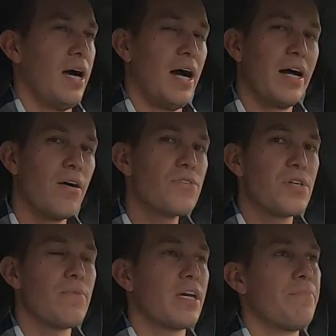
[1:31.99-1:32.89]
I
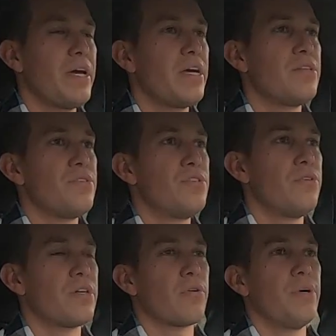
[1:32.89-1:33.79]
also recommend
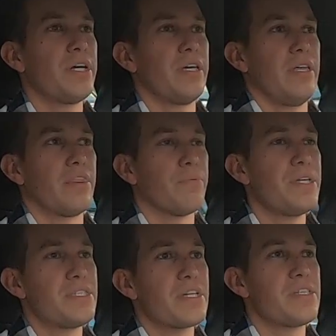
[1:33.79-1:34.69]
doing a quick
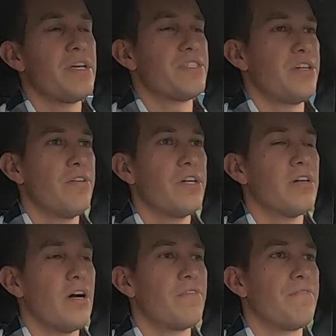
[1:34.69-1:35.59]
360 interior
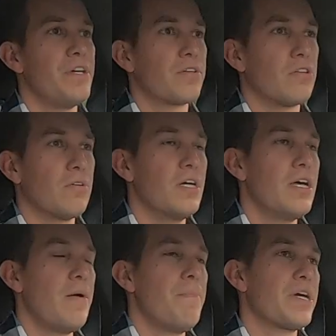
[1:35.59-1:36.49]
of your vehicle,
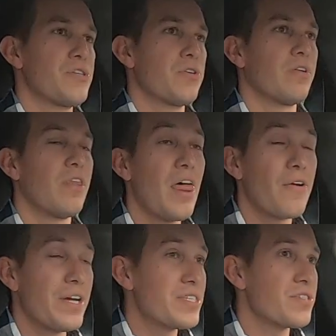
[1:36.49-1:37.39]
making sure the
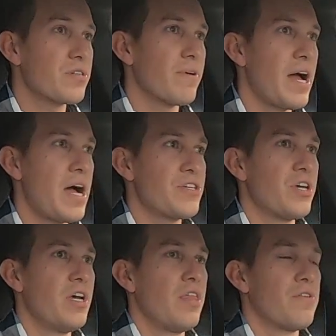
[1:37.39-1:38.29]
leather isn't scratched,
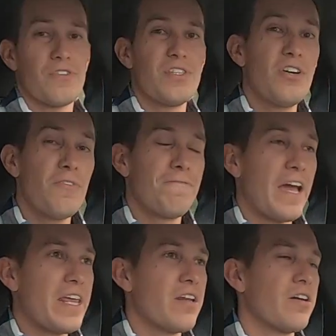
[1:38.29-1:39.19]
there's no
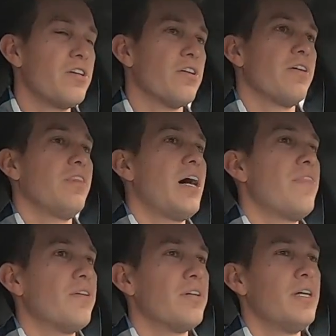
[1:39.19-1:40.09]
fading on your
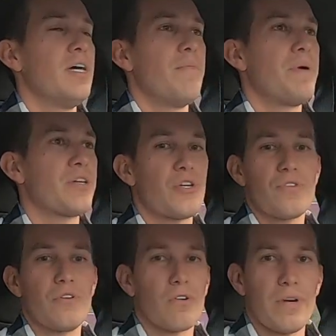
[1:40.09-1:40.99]
leather, making sure
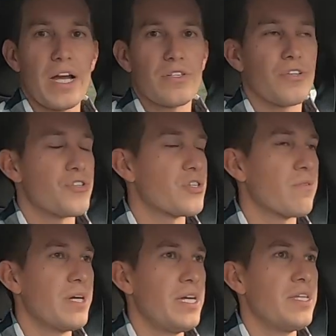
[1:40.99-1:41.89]
there's no cracks on your
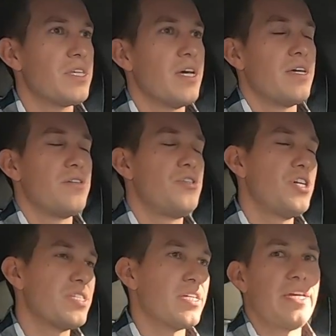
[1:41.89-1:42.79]
screens,
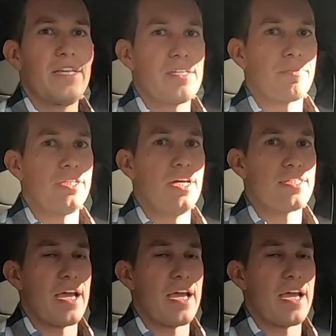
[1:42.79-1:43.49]
just in case something does